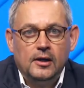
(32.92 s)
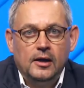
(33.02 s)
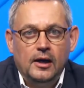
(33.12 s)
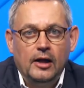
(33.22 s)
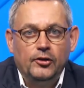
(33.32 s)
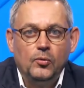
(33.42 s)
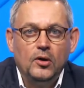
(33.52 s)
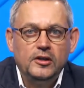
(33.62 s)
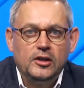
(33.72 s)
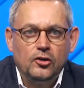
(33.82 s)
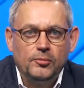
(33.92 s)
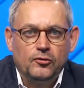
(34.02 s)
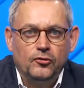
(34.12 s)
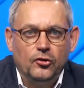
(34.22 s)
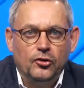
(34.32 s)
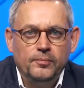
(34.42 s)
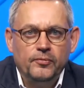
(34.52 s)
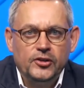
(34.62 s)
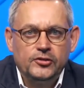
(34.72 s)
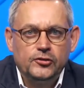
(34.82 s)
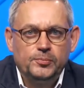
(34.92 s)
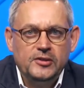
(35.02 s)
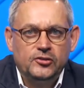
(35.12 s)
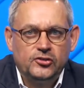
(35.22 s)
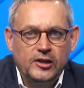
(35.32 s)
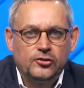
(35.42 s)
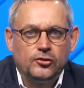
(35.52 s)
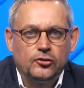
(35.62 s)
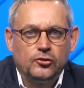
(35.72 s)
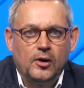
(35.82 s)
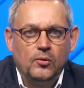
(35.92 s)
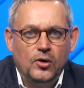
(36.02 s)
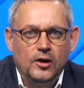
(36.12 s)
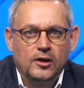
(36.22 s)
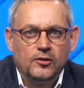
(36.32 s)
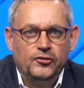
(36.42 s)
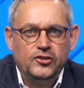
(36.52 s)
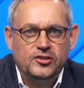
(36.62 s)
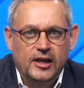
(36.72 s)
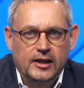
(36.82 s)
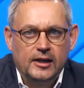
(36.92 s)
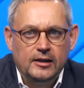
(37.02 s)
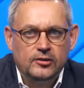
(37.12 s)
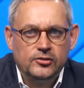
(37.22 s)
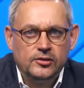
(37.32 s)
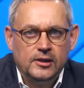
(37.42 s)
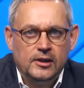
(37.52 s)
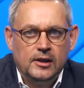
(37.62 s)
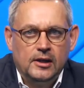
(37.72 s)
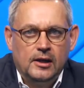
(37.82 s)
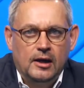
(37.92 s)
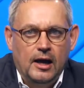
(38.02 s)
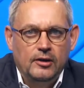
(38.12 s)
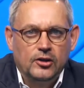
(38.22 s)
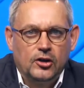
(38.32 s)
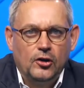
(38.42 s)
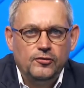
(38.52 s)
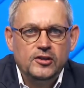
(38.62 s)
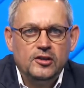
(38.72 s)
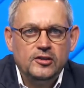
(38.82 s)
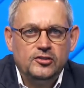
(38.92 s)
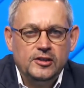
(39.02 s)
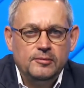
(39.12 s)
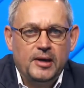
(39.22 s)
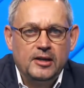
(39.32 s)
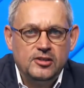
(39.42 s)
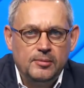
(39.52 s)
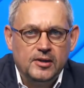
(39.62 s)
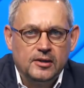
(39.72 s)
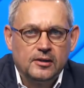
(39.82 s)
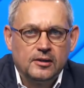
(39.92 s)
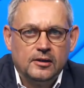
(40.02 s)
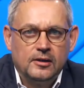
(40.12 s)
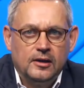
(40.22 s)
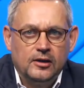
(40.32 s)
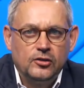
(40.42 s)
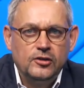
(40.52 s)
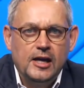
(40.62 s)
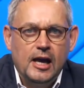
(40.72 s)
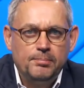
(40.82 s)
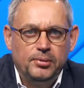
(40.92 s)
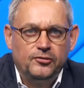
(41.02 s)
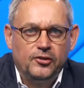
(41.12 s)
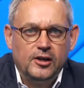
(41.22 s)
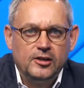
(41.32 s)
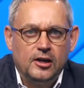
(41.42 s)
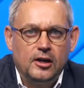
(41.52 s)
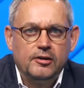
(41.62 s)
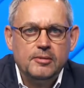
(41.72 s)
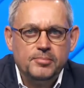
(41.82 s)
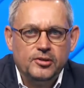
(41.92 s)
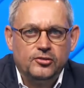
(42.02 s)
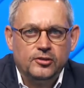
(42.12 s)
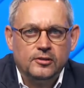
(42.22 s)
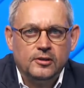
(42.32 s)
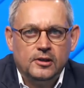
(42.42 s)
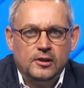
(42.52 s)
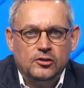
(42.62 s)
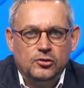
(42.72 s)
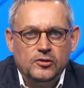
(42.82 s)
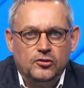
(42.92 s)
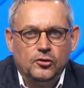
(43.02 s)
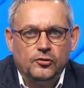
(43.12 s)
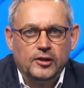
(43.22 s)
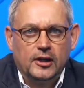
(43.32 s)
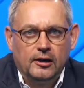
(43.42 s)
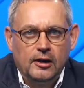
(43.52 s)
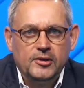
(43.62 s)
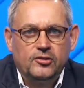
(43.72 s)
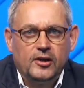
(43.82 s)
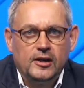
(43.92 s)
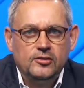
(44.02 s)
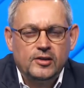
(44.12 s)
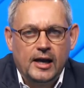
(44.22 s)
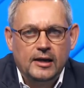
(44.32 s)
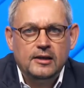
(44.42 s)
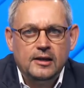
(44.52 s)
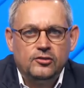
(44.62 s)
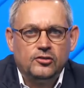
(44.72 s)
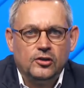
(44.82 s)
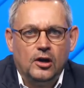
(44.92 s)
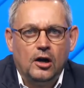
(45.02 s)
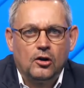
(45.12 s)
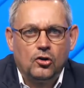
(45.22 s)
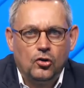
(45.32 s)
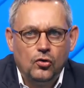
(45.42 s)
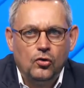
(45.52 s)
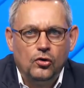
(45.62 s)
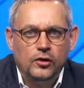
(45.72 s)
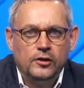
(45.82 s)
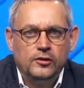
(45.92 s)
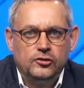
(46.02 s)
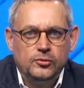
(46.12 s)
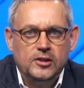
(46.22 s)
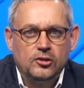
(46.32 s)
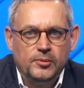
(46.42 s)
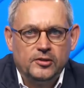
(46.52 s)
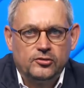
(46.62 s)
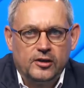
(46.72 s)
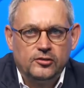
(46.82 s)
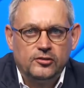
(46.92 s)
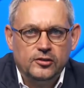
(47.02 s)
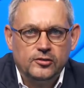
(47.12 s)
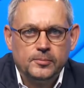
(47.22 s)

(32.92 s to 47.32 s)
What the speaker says: At the World Economic Forum, this has been central to our work for decades, and the COVID-19 pandemic has only amplified our ambition to ensure that climate change and nature are core to economic strategies.